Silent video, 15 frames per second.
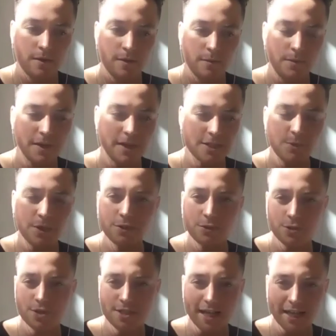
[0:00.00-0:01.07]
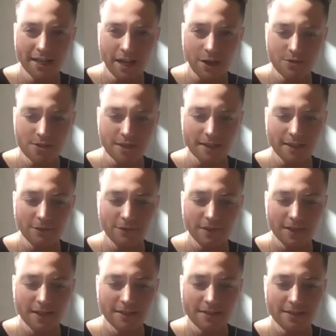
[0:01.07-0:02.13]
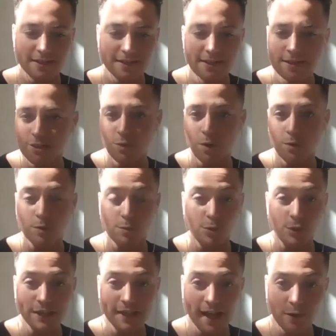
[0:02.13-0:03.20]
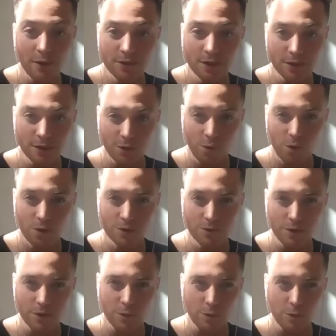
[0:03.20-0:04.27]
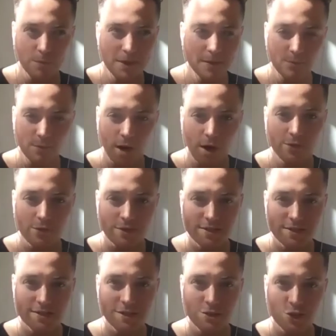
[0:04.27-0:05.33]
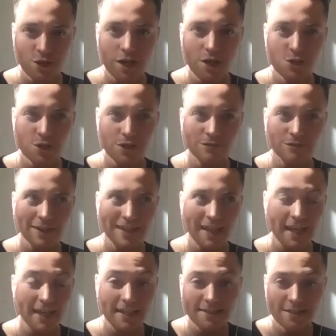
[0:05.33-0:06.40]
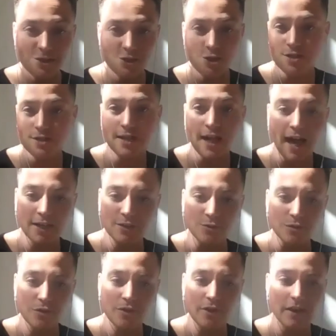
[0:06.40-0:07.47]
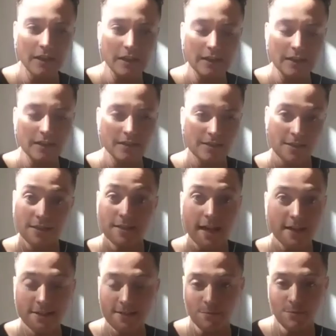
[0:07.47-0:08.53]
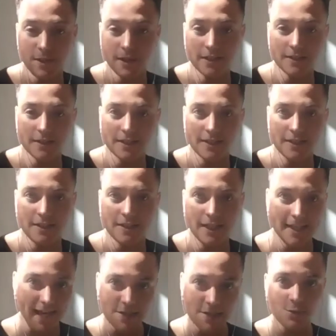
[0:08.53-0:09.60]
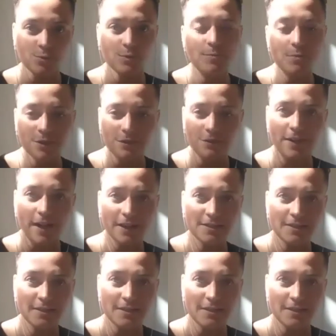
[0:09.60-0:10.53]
because we understand how significant it is what we're putting out in the world, right? We're being brought to this initiation of like, it isn't just an idle thing to say something. It has a ripple effect.